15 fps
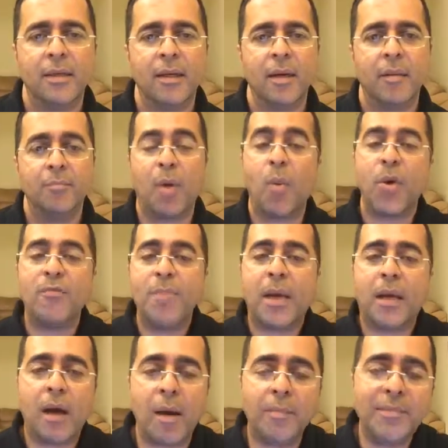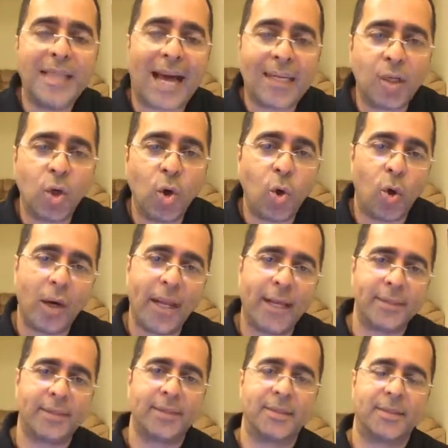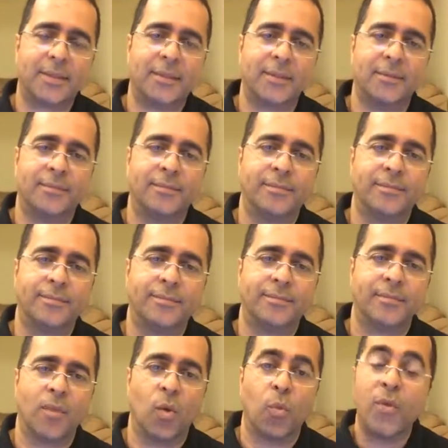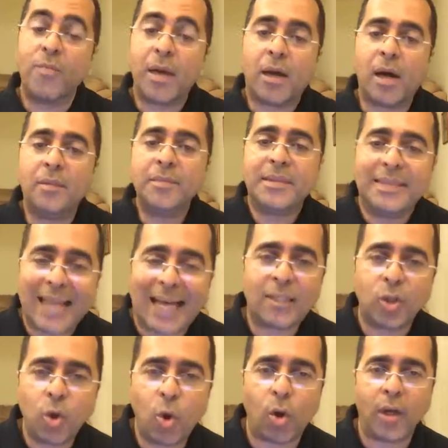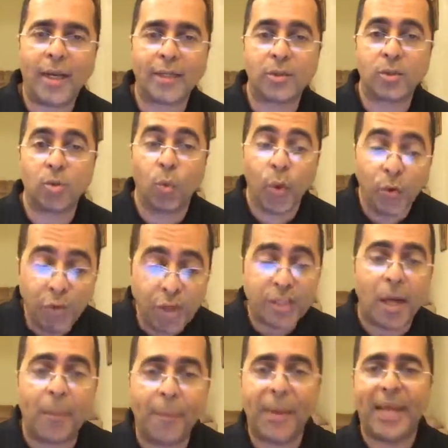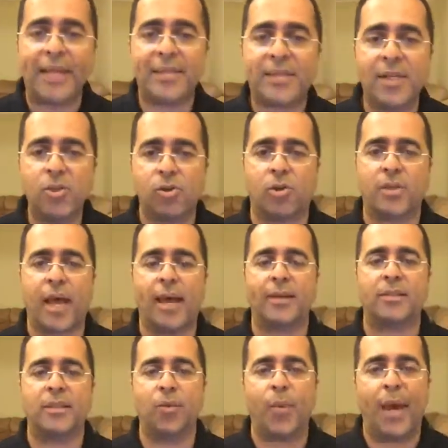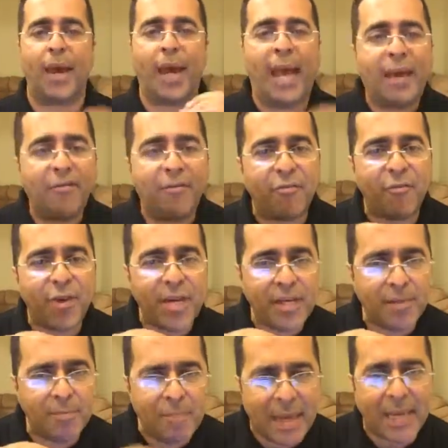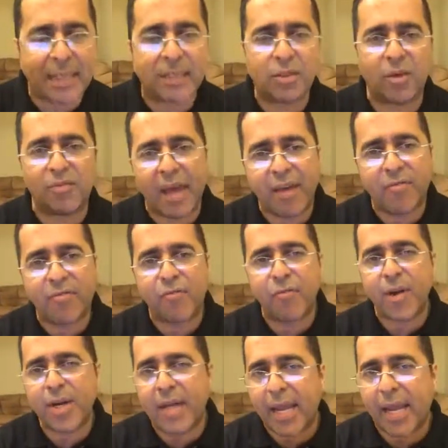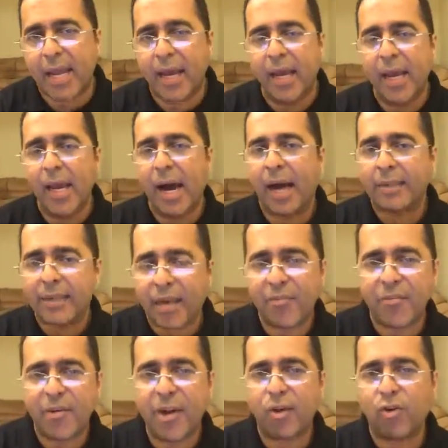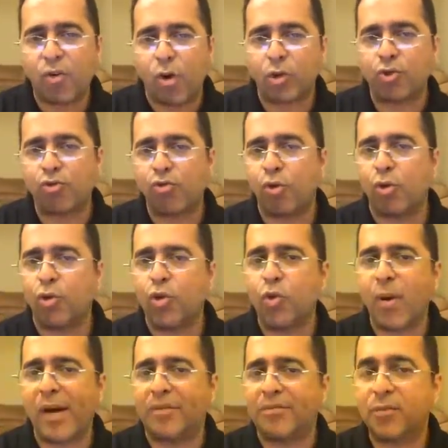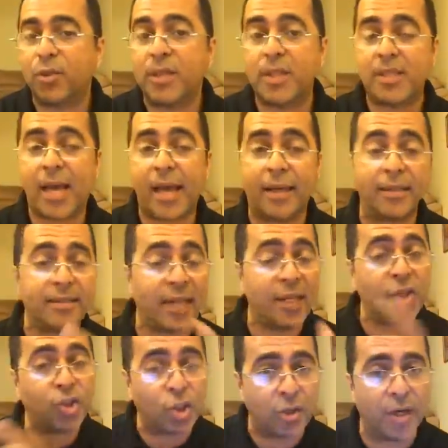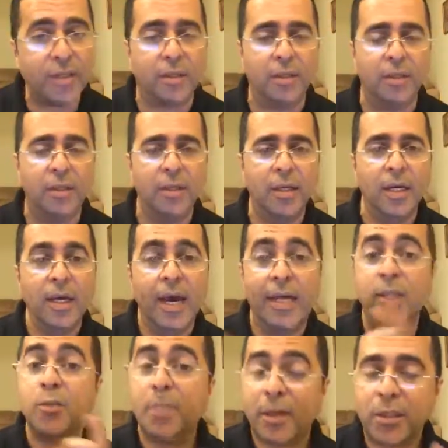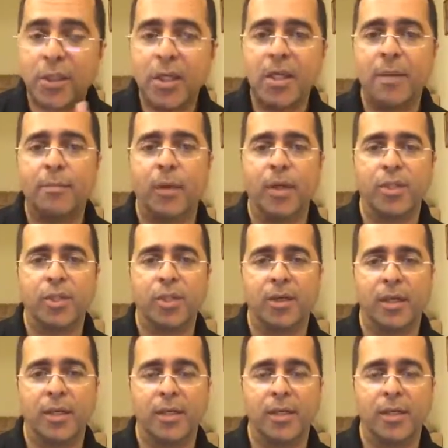But we've become that lawless. We become that lawless. We reach a place in society where every minute of every day, at every crossroad, you have to decide. Tell your children, you know, especially your boy children.